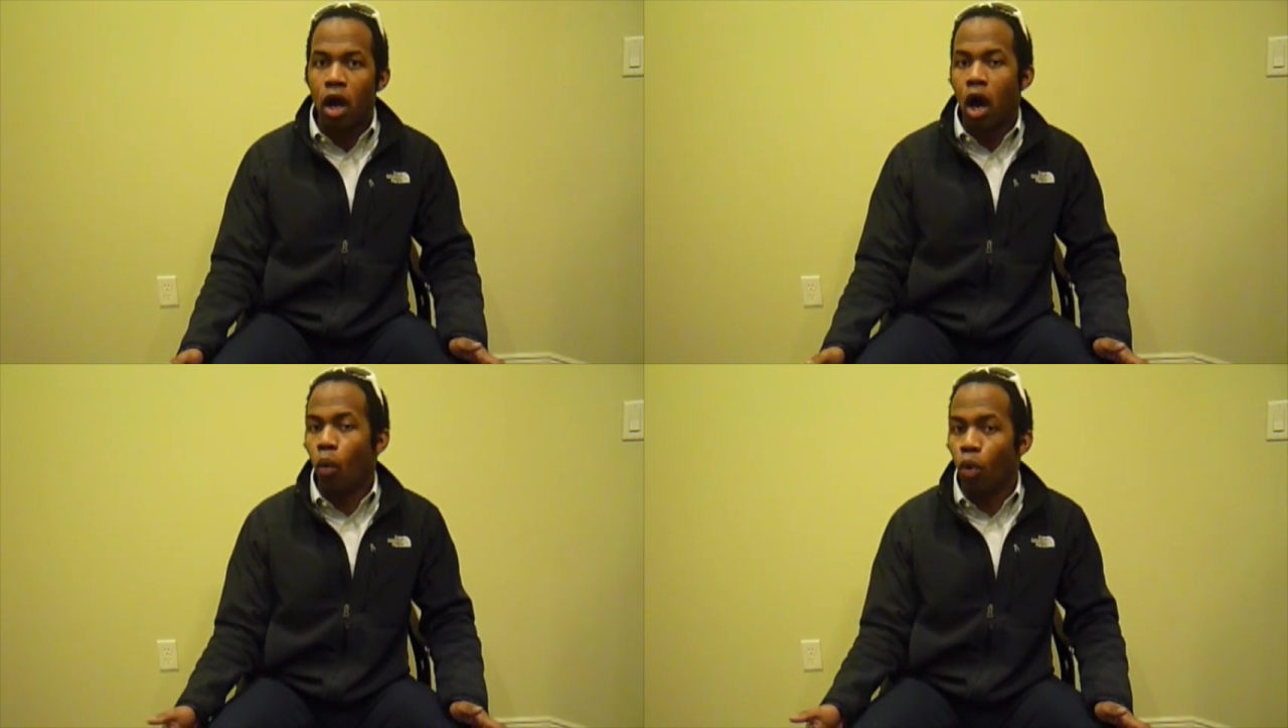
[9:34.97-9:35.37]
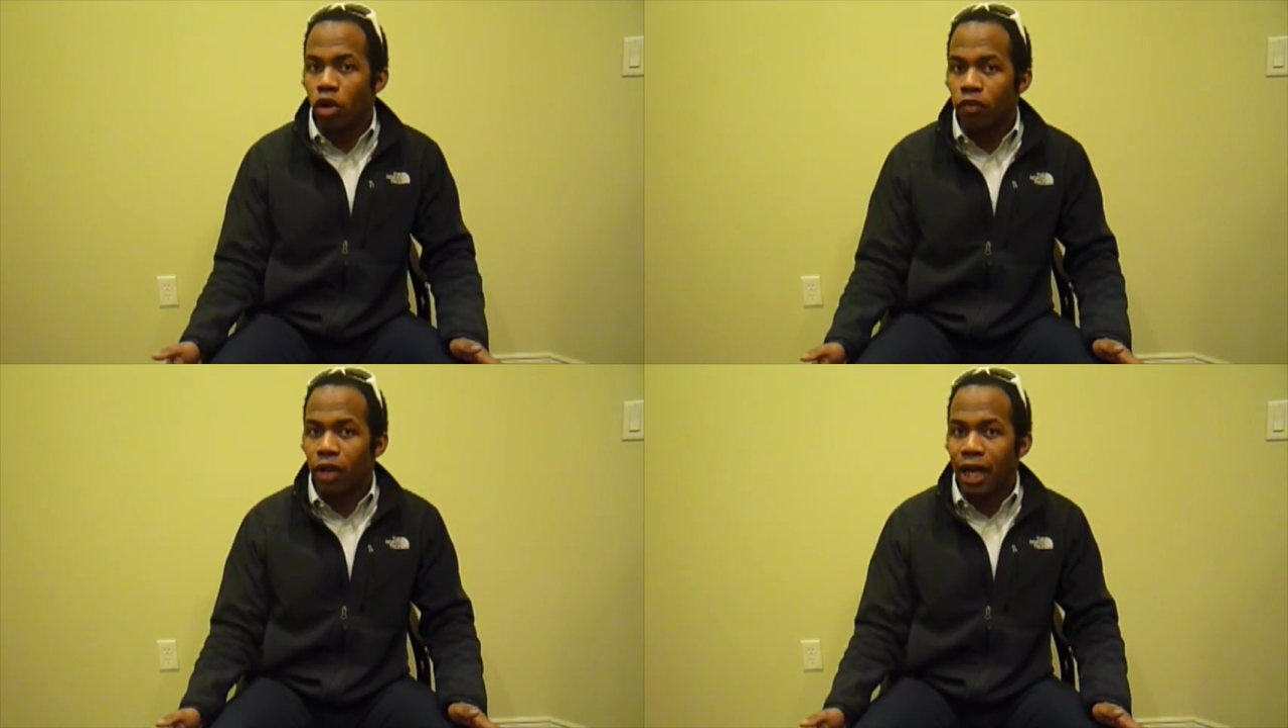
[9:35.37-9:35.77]
I would
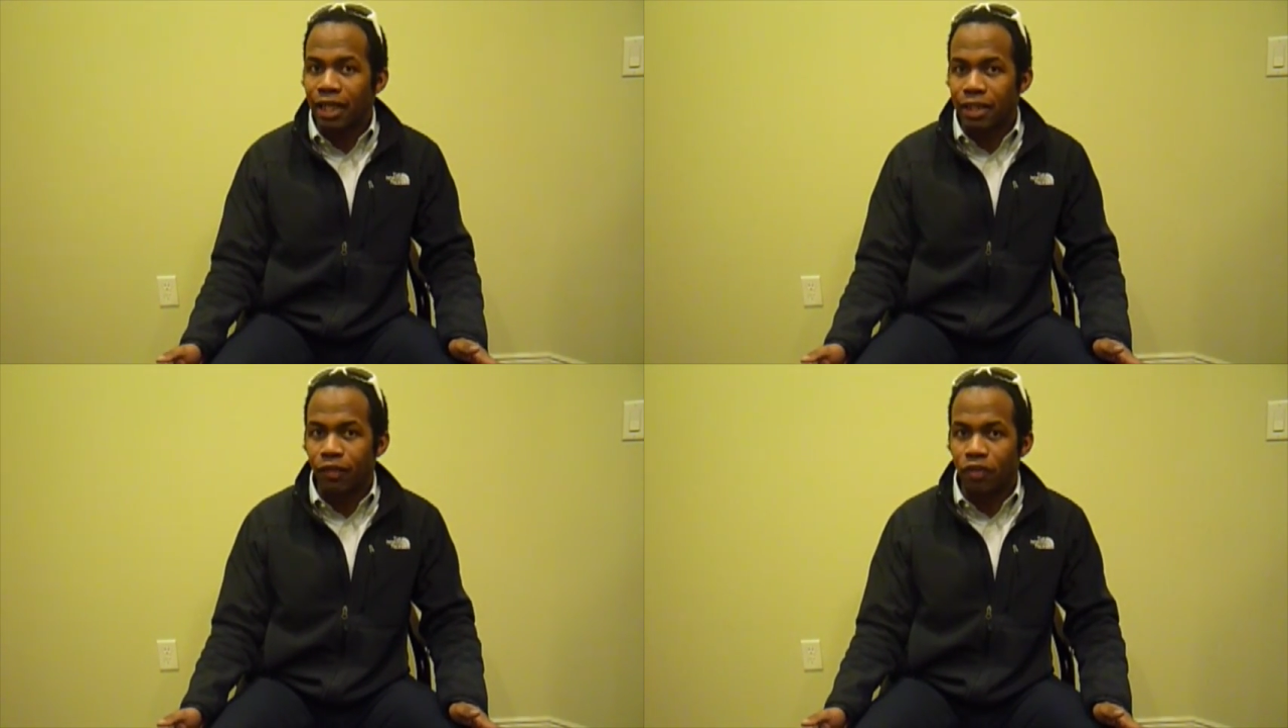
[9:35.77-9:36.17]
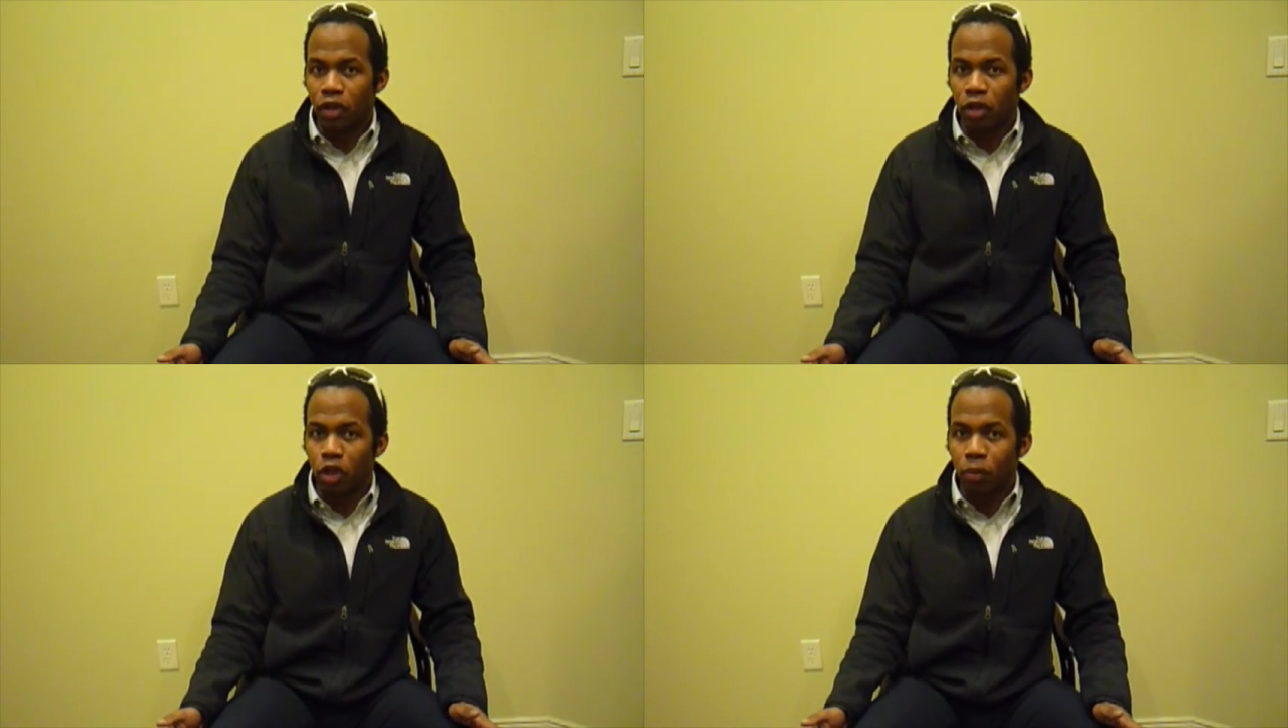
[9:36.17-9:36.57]
have liked to have
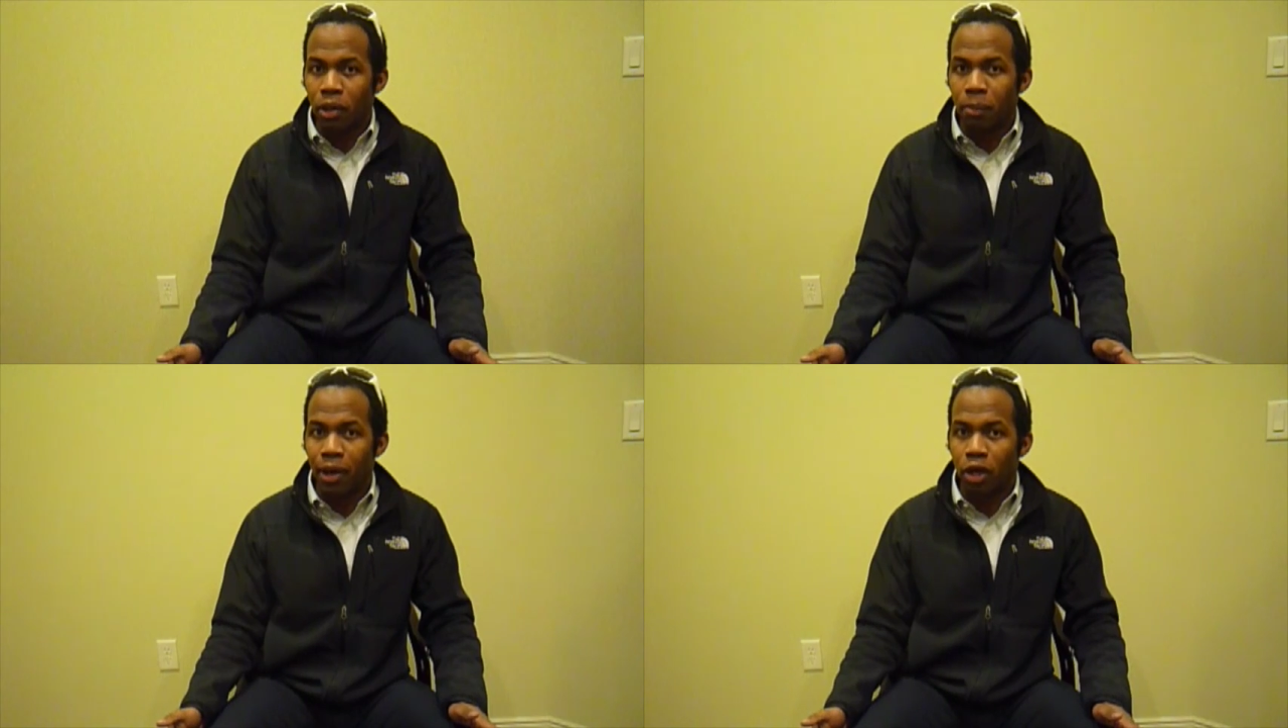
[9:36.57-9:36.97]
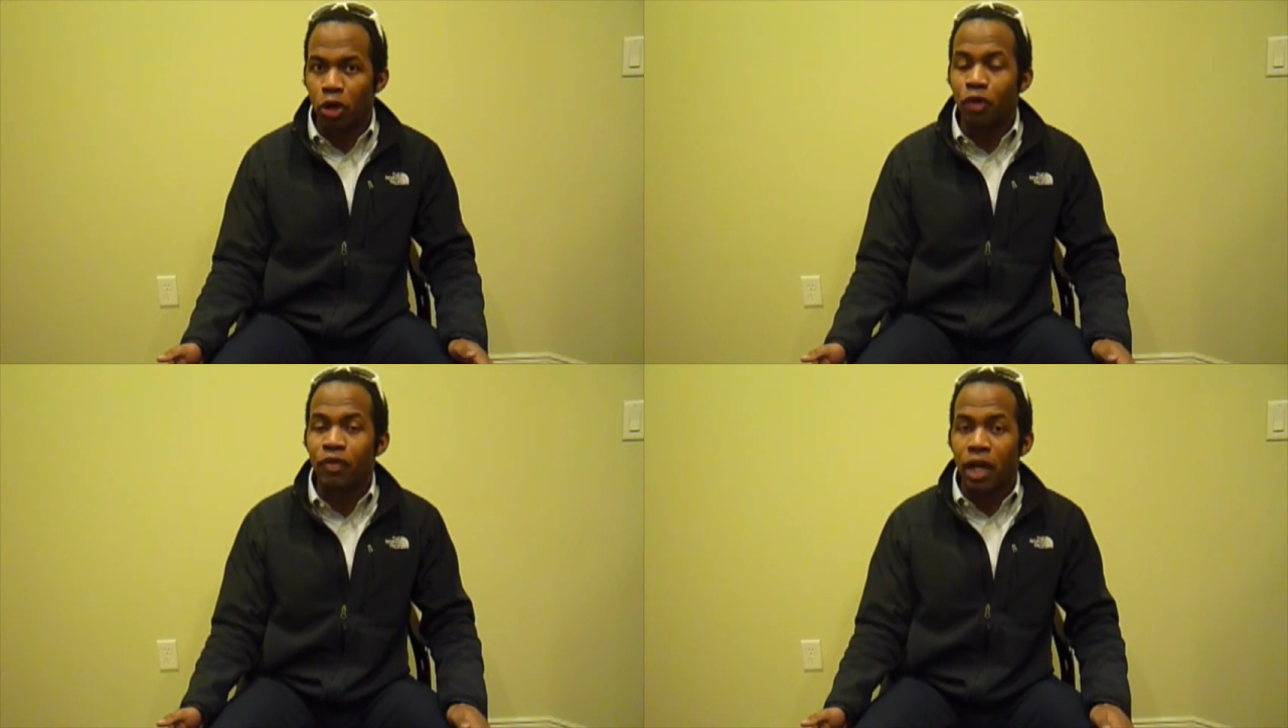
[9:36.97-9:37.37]
done a little bit
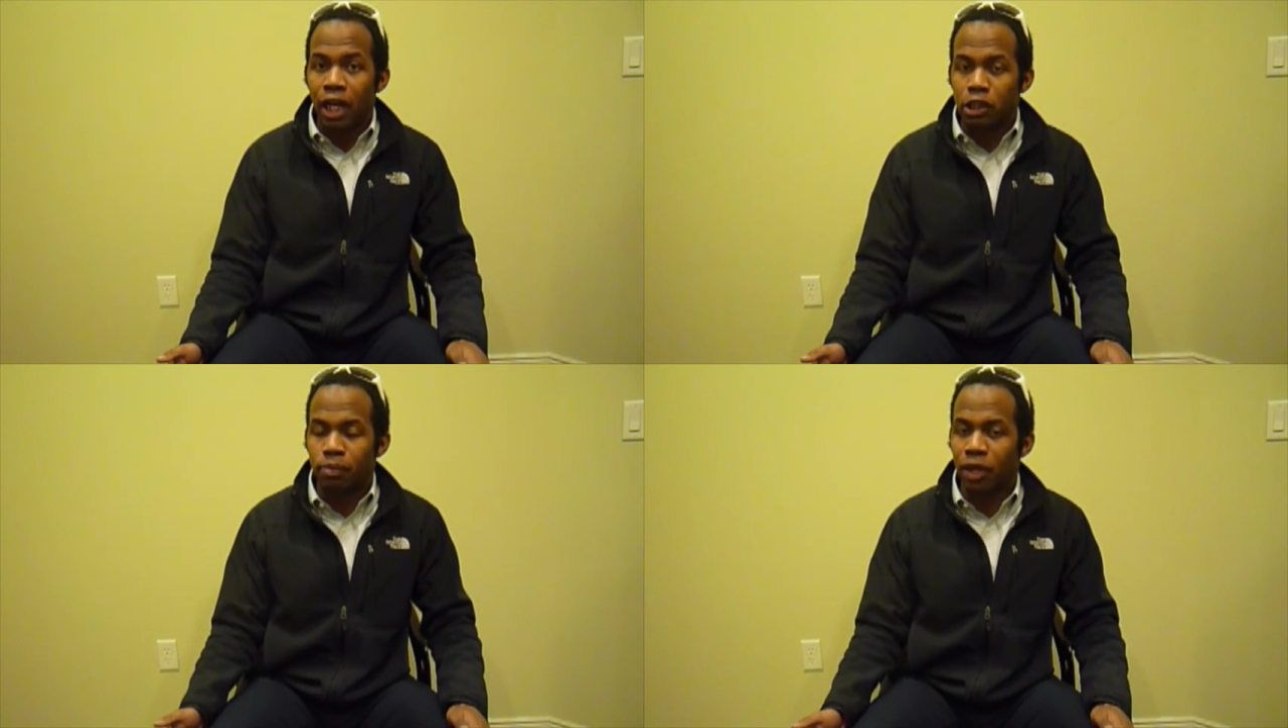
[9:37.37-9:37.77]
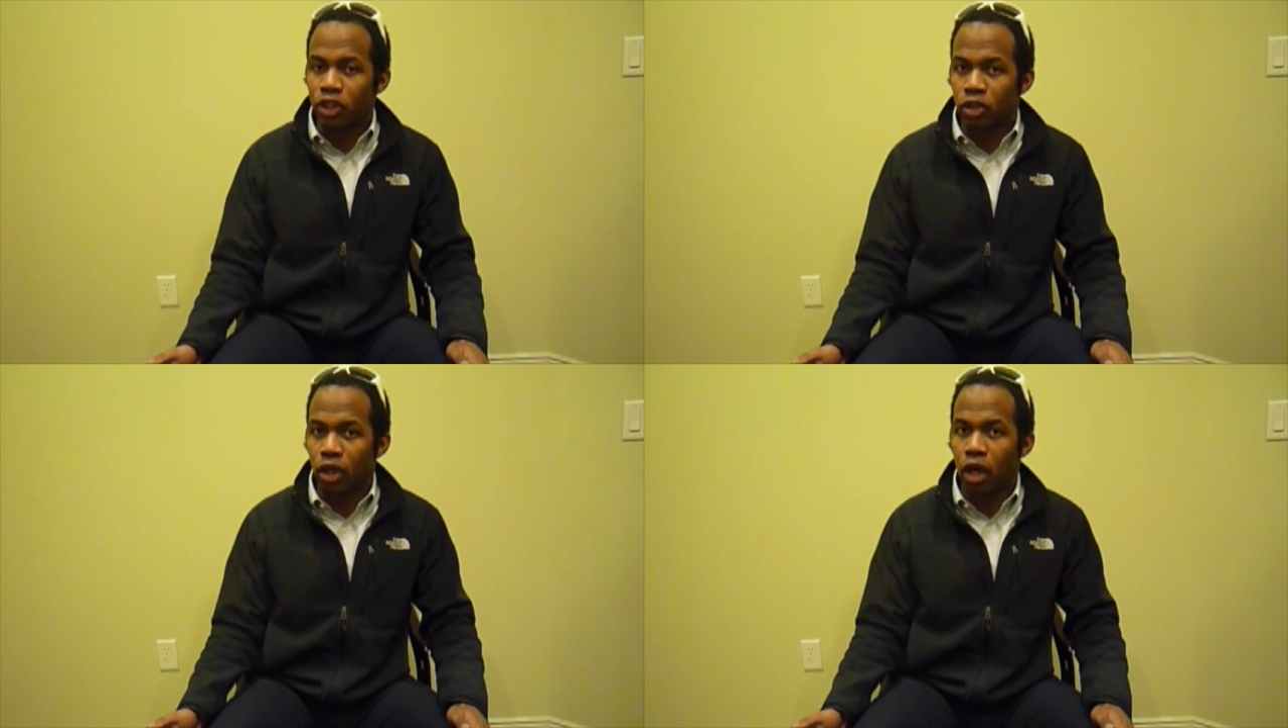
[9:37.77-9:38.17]
better,
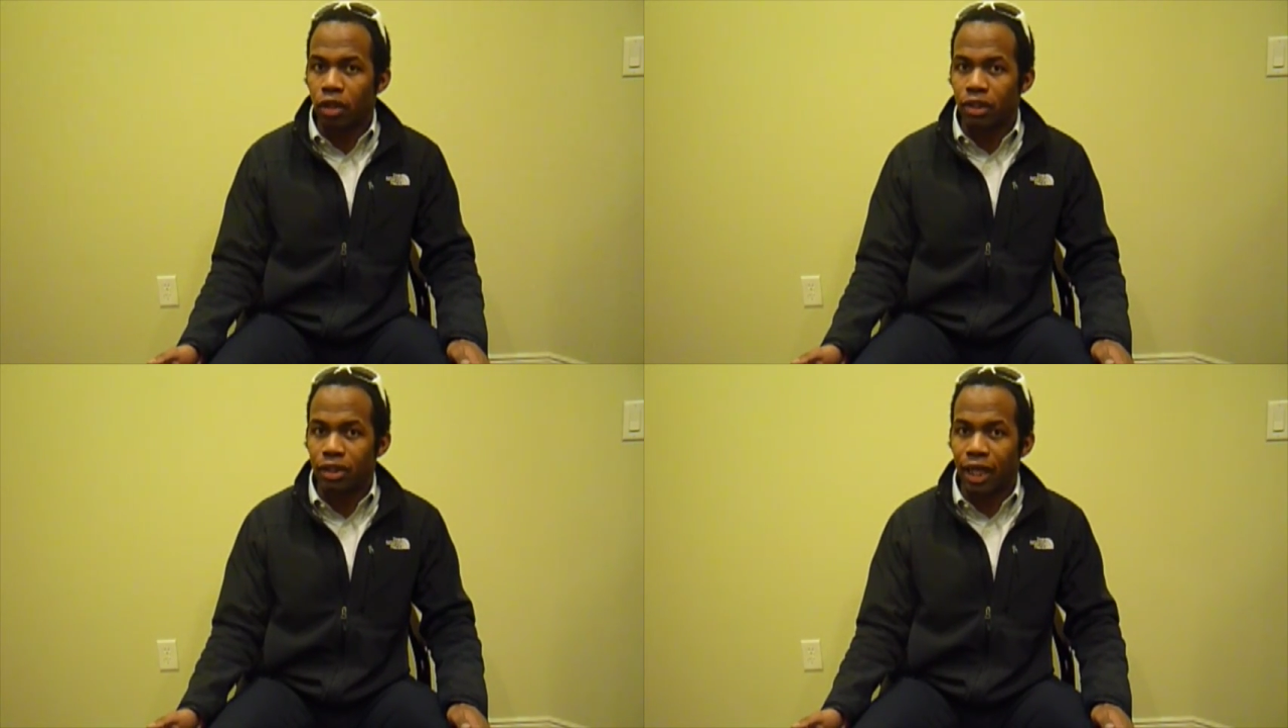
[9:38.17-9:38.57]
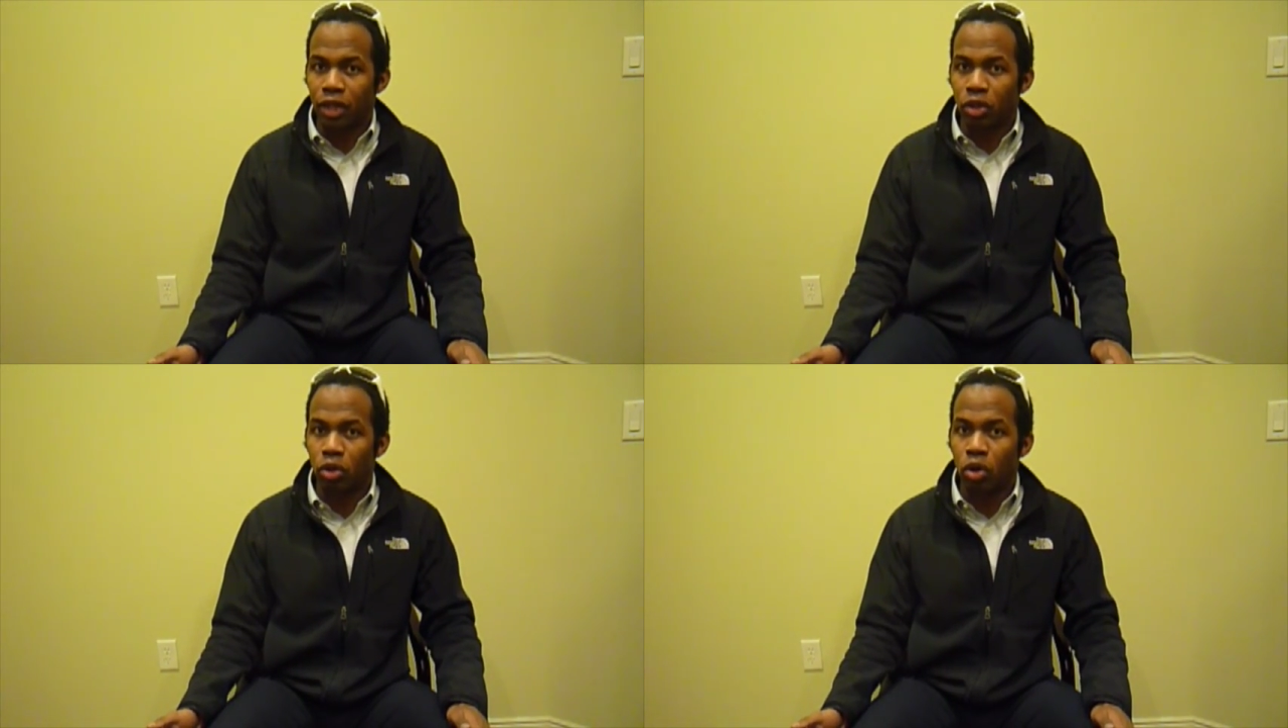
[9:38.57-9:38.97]
especially on the
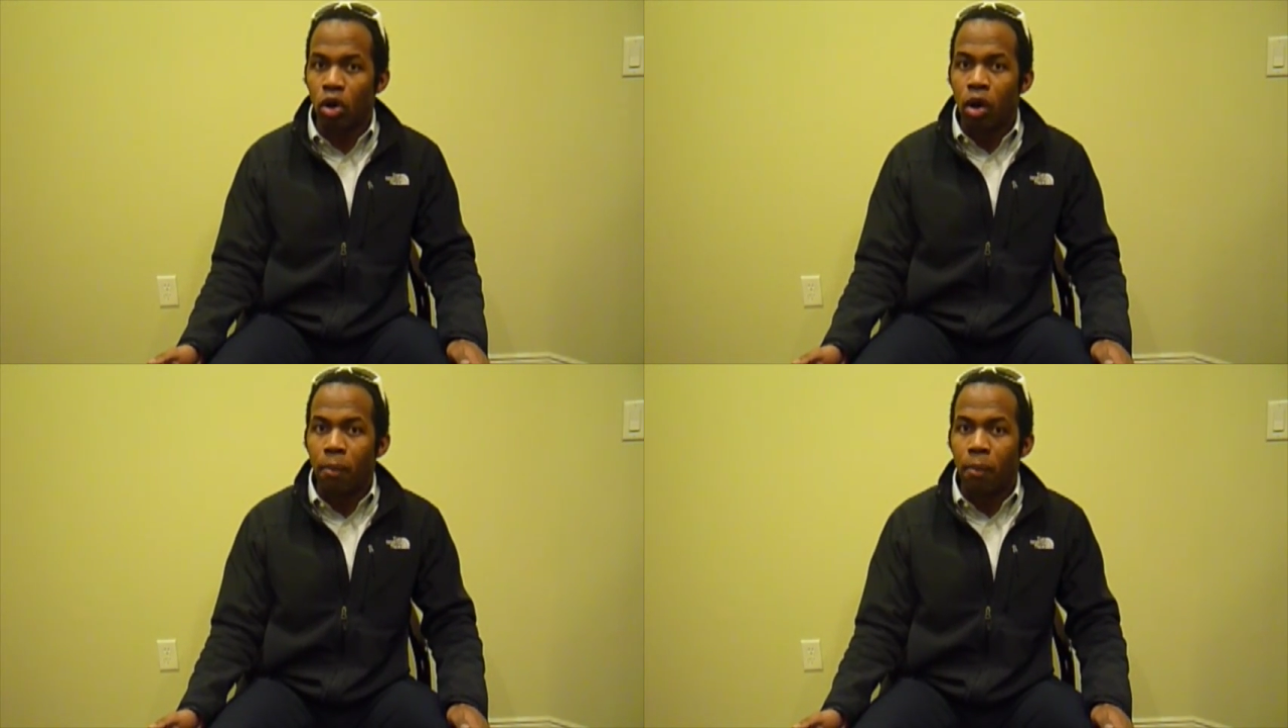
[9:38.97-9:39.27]
cycle,